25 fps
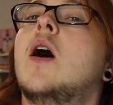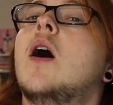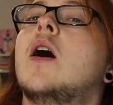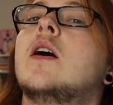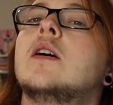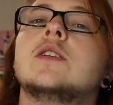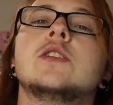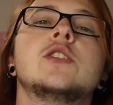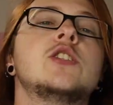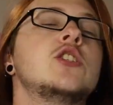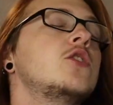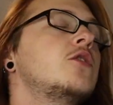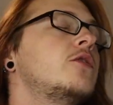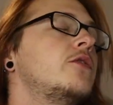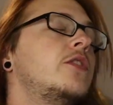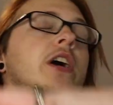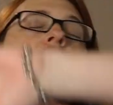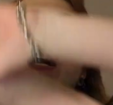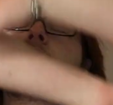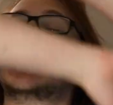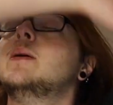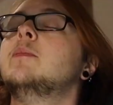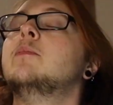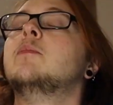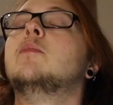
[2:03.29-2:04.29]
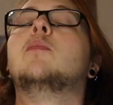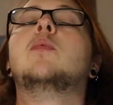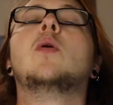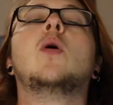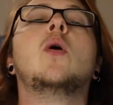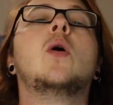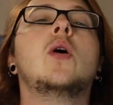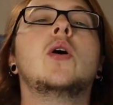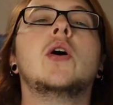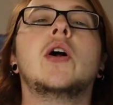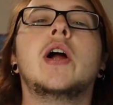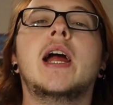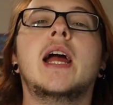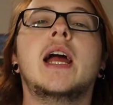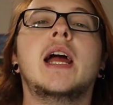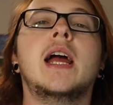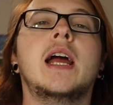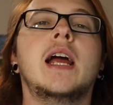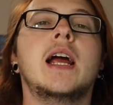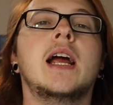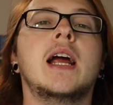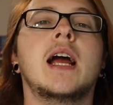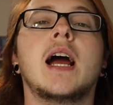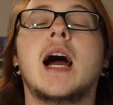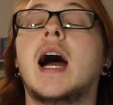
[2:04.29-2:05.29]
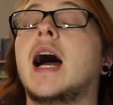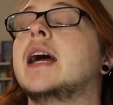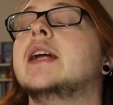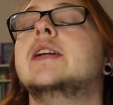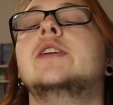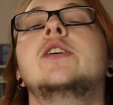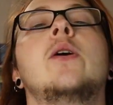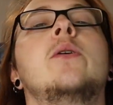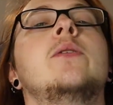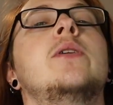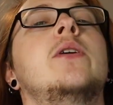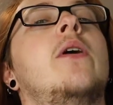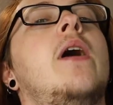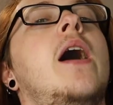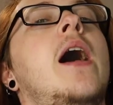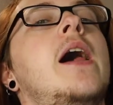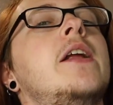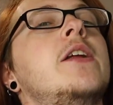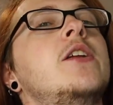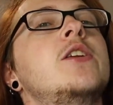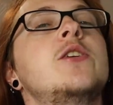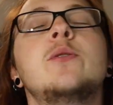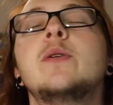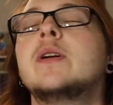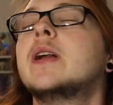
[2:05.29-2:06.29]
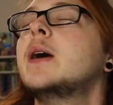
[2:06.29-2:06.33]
also very boring. I don't know how to do